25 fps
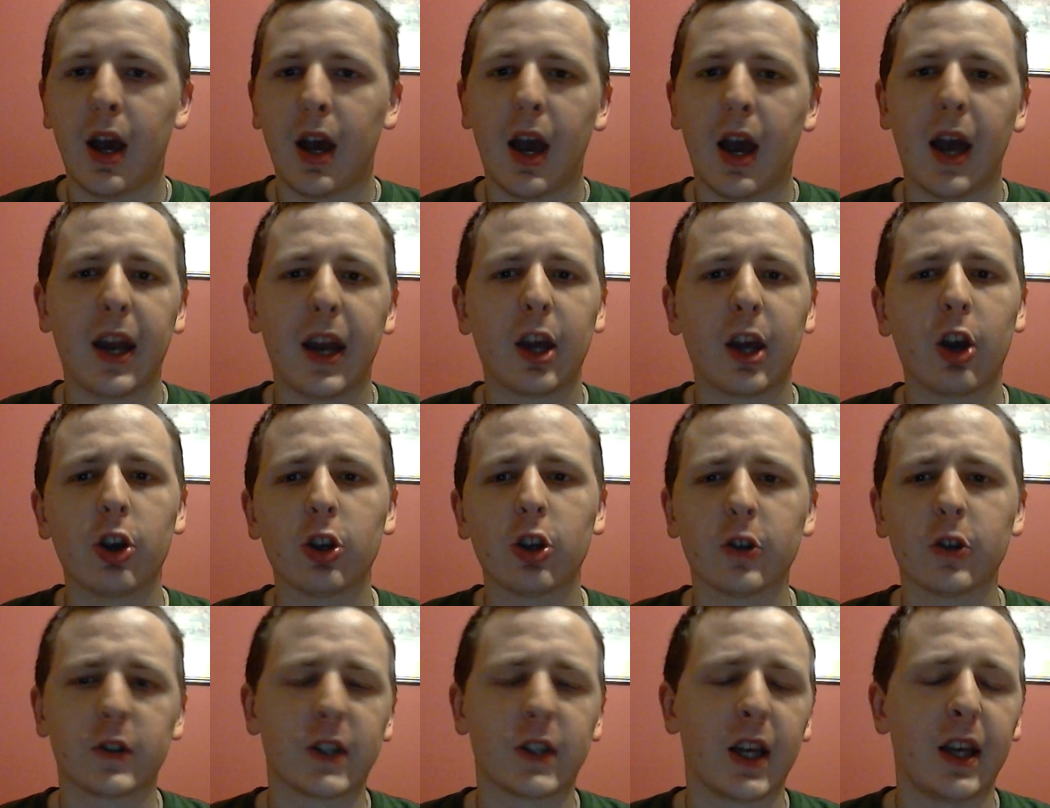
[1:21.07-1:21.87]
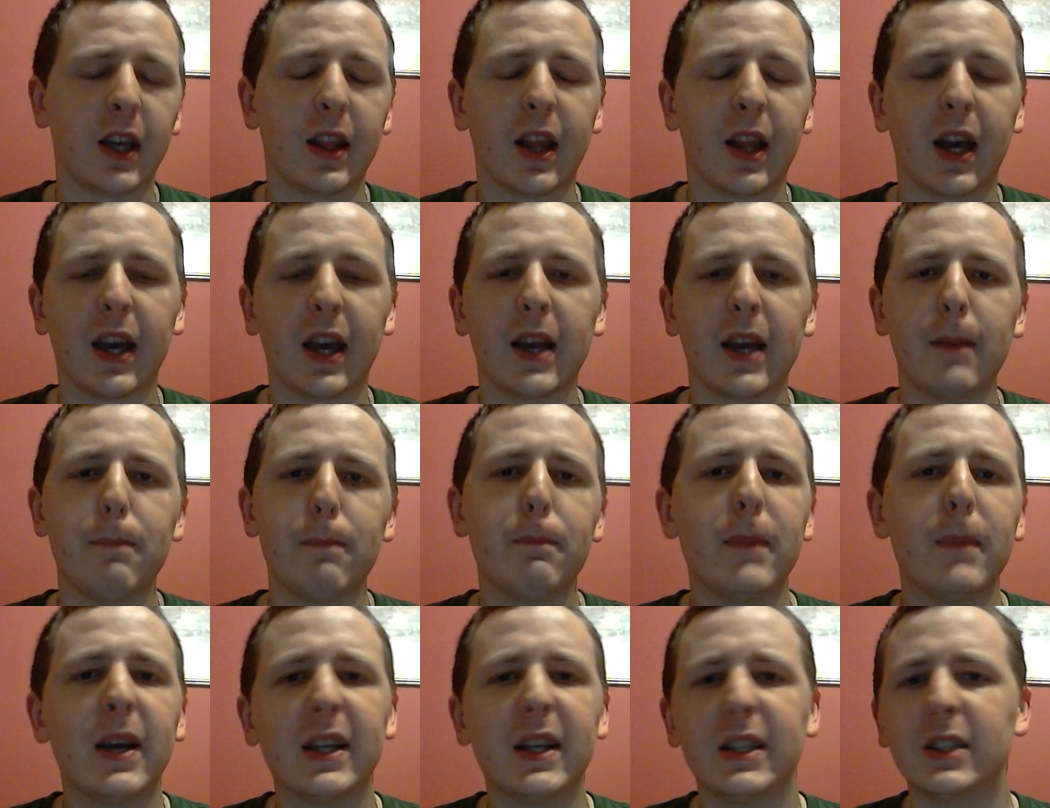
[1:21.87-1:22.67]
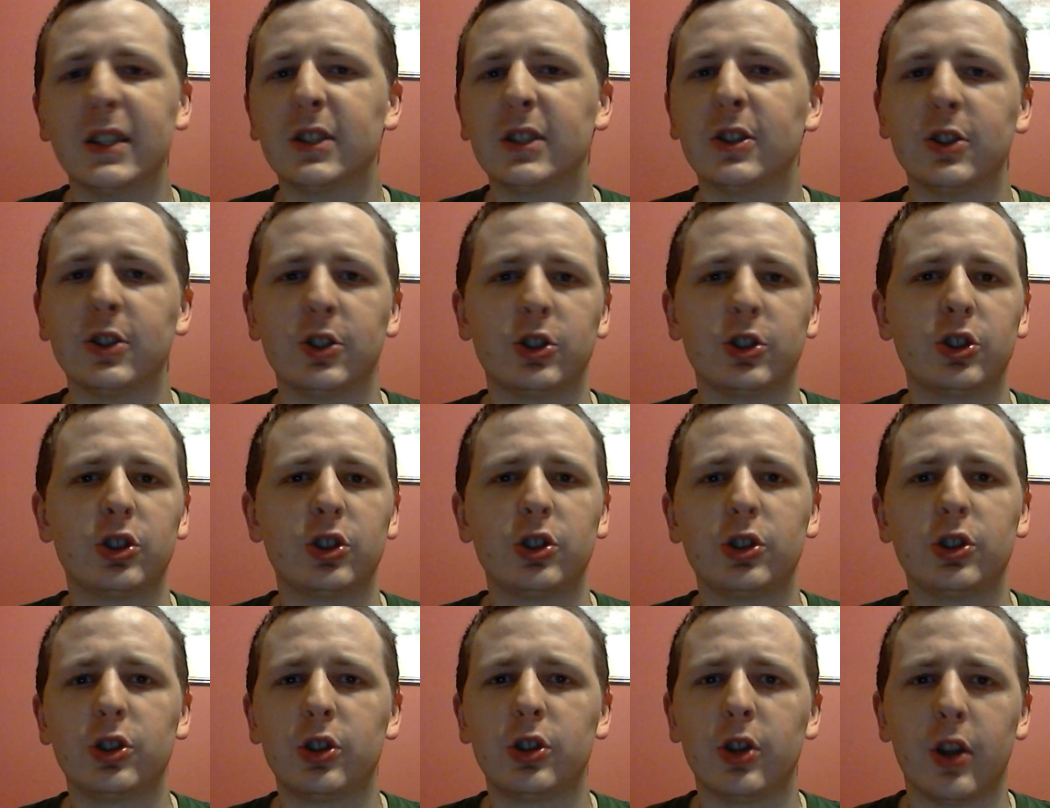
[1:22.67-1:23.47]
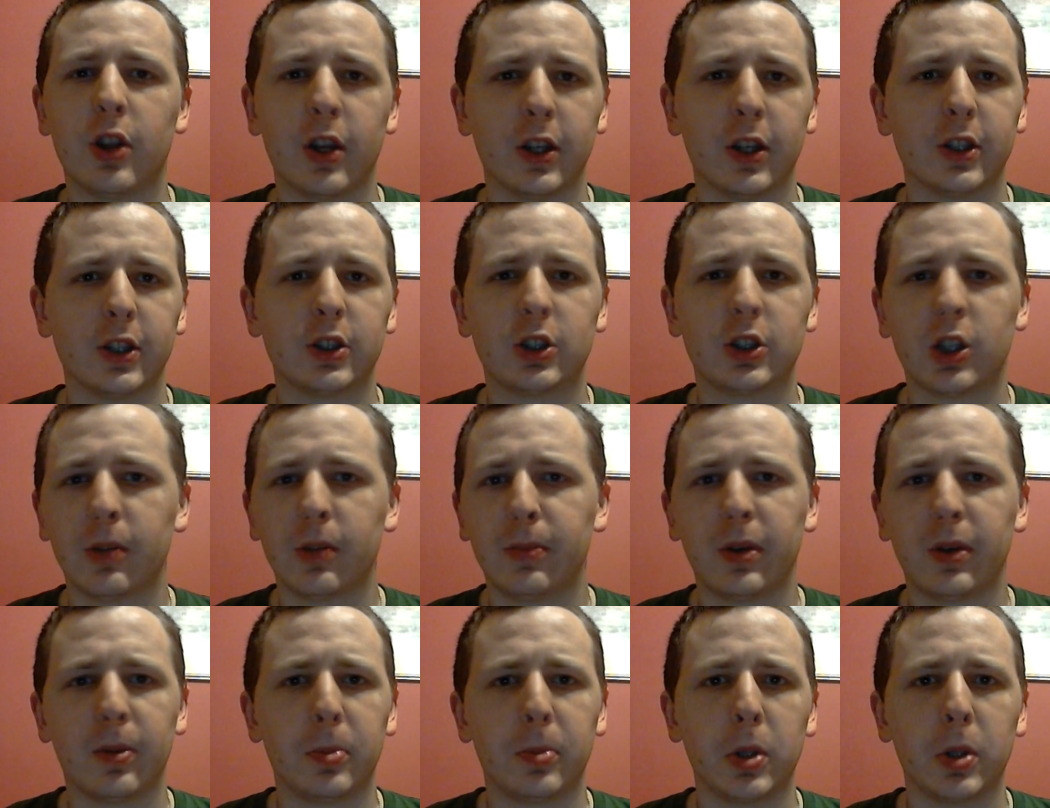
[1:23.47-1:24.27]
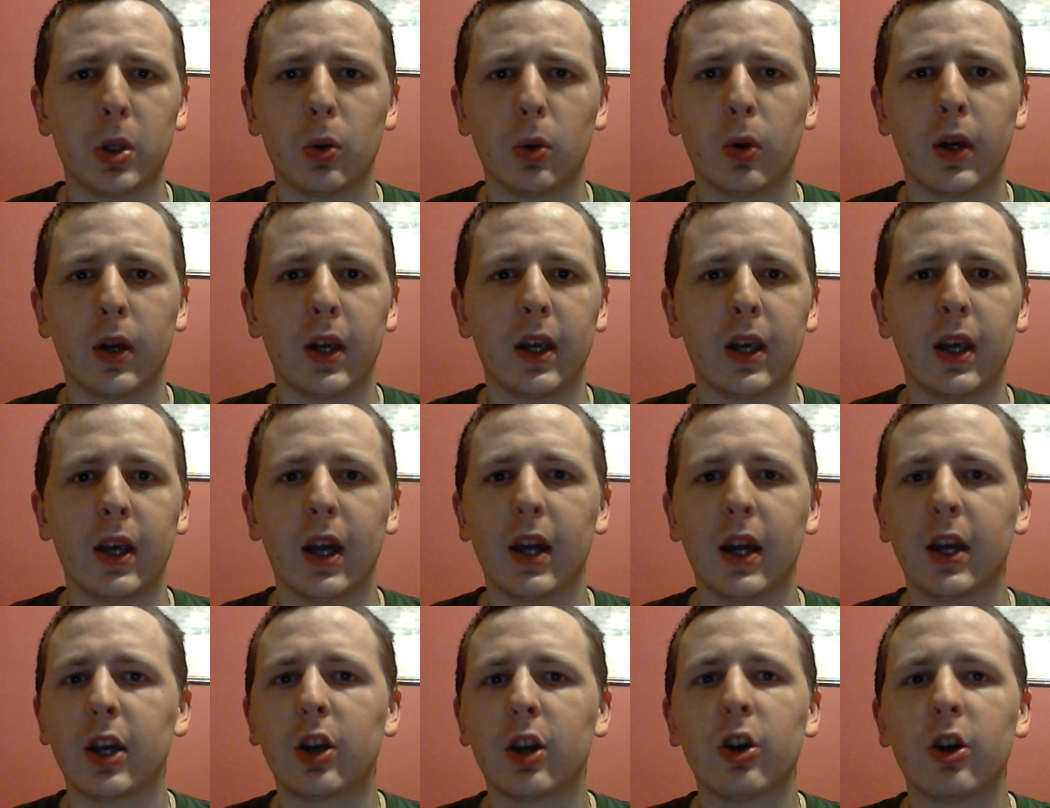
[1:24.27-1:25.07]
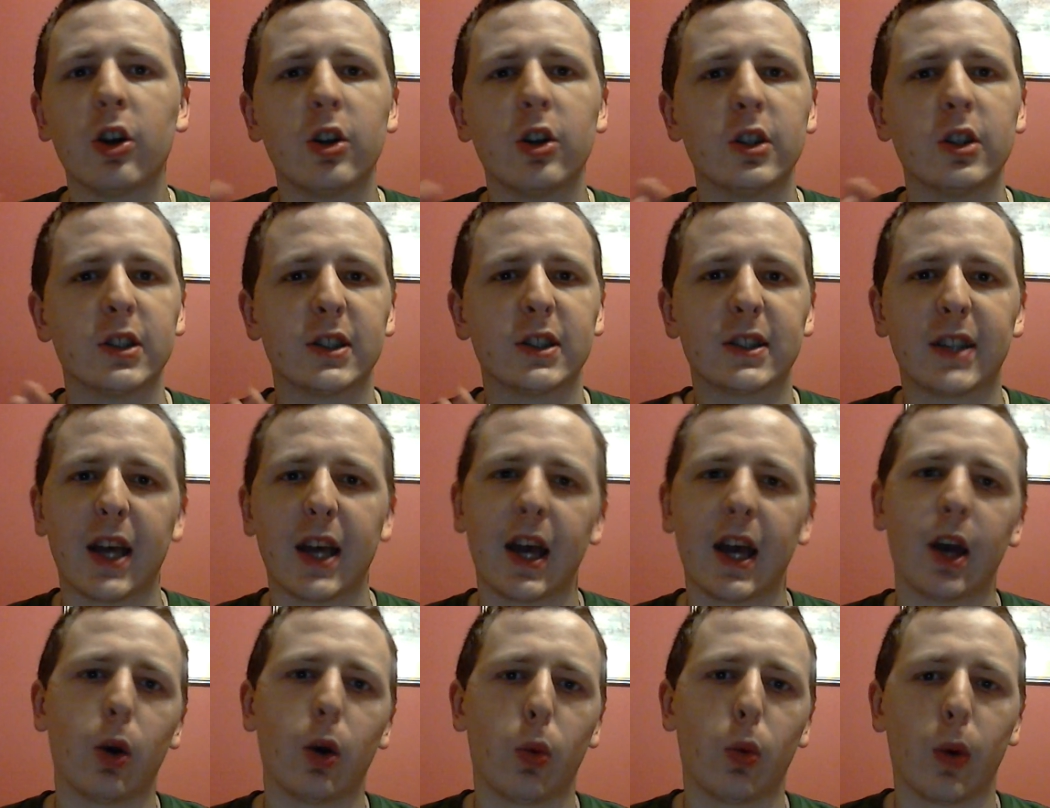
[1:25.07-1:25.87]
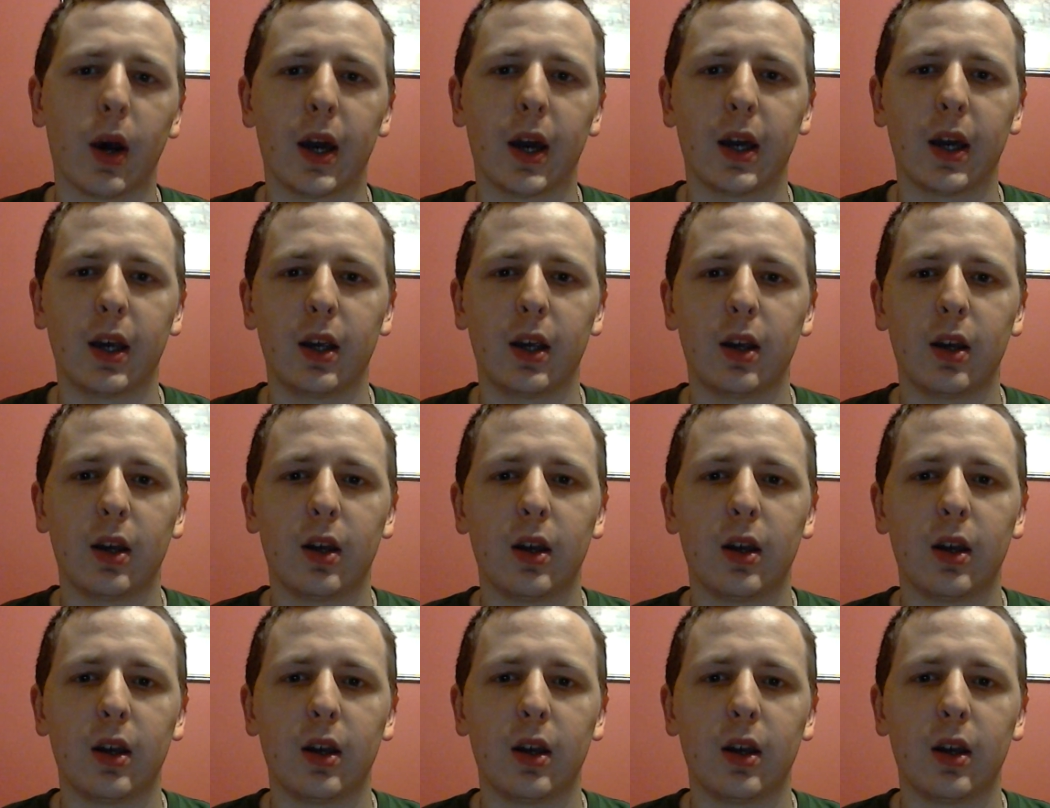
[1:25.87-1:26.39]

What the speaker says: And he goes on saying that he misses the WWE and he couldn't stay away.